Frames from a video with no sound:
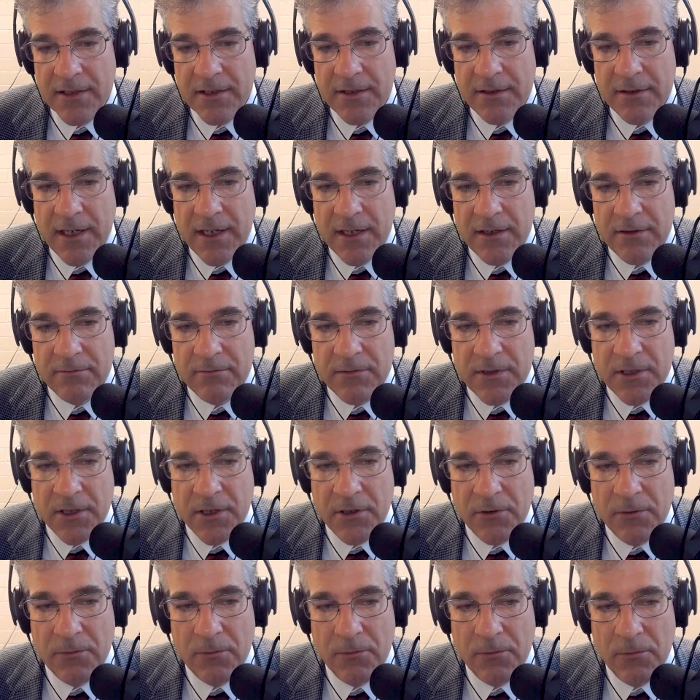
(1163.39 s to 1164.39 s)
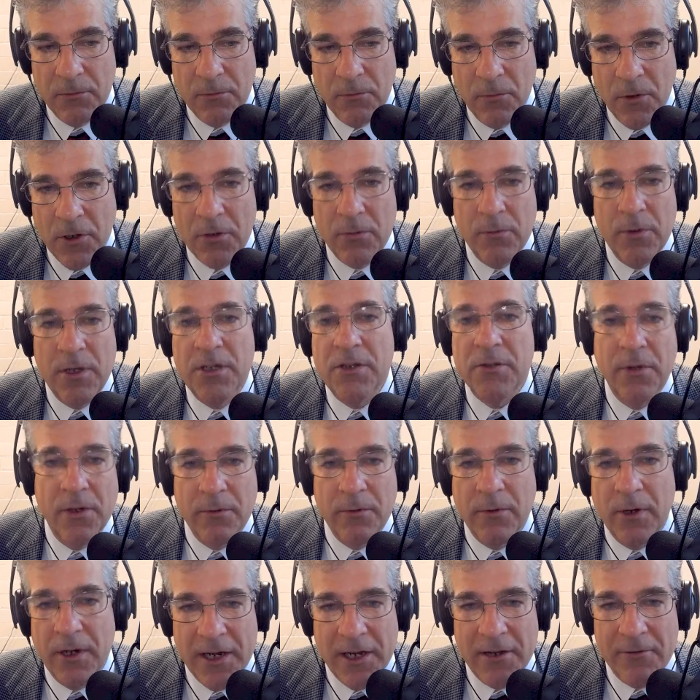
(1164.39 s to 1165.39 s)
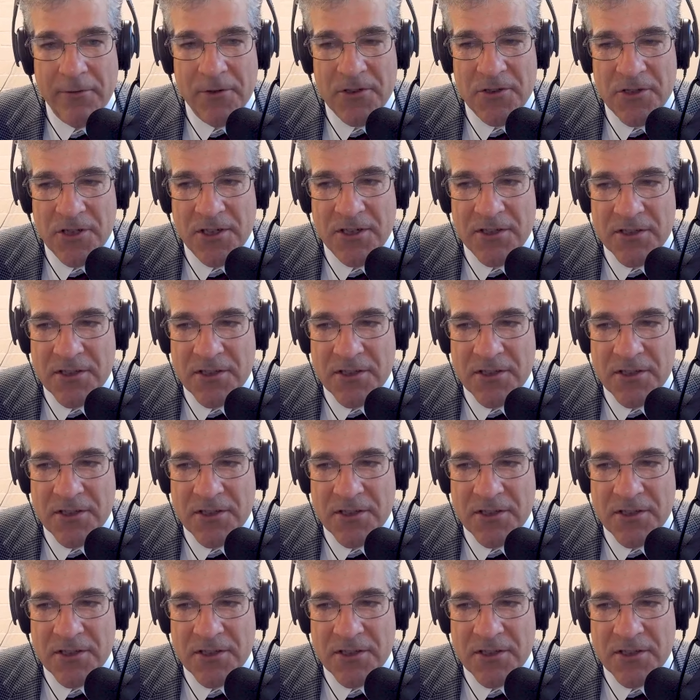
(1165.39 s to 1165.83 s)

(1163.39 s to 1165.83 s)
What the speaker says: And you know, what are we doing right now, Virginia?